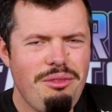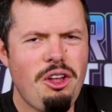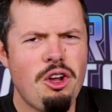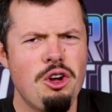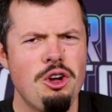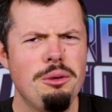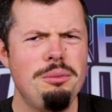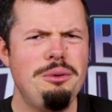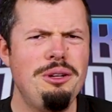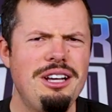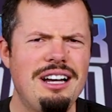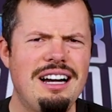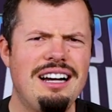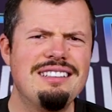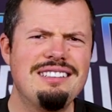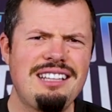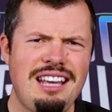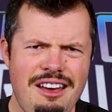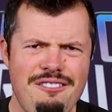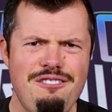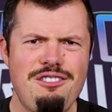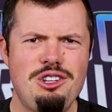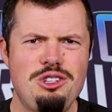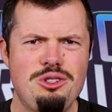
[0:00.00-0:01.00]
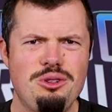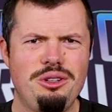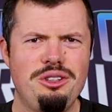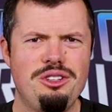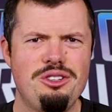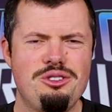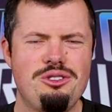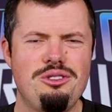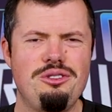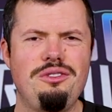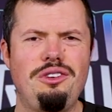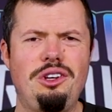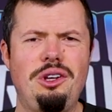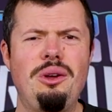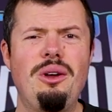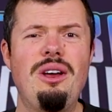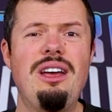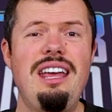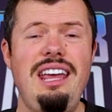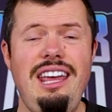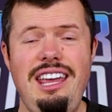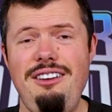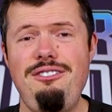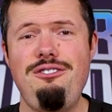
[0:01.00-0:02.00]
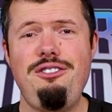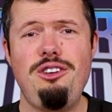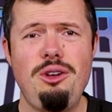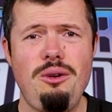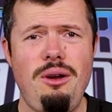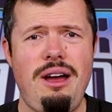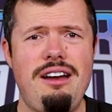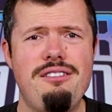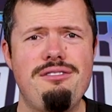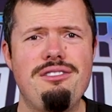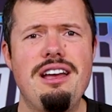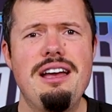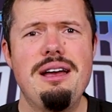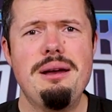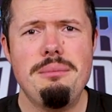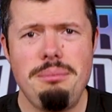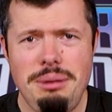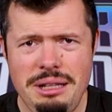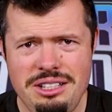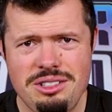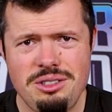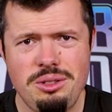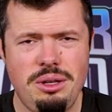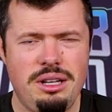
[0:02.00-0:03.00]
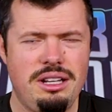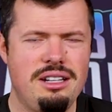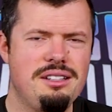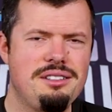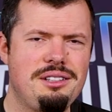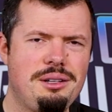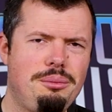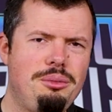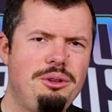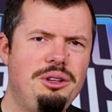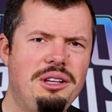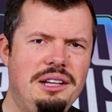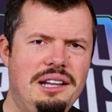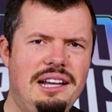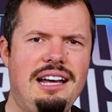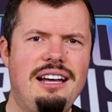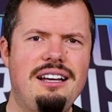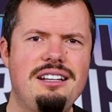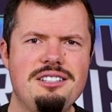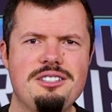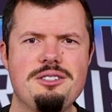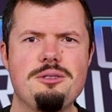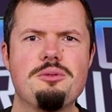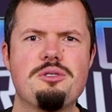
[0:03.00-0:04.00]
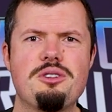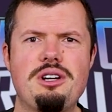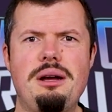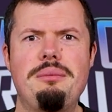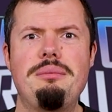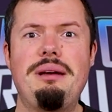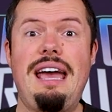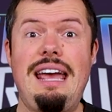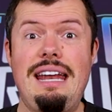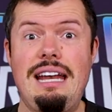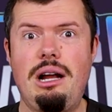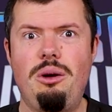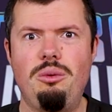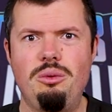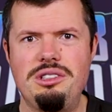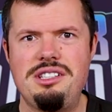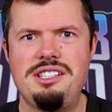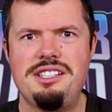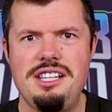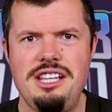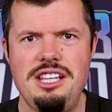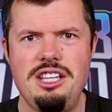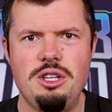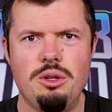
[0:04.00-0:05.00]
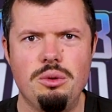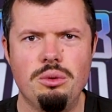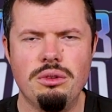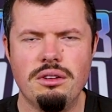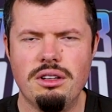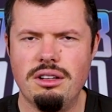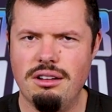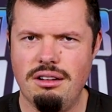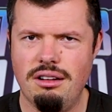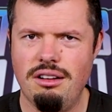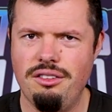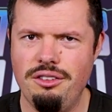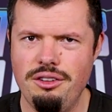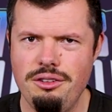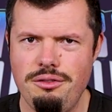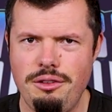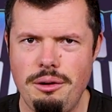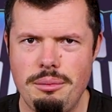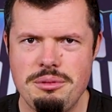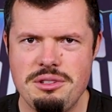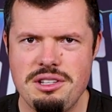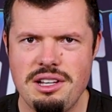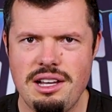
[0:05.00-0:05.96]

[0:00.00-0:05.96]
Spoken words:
hope you guys have enjoyed this review. If you have, please do hit us up with a like and subscribe, and I will see you on the flip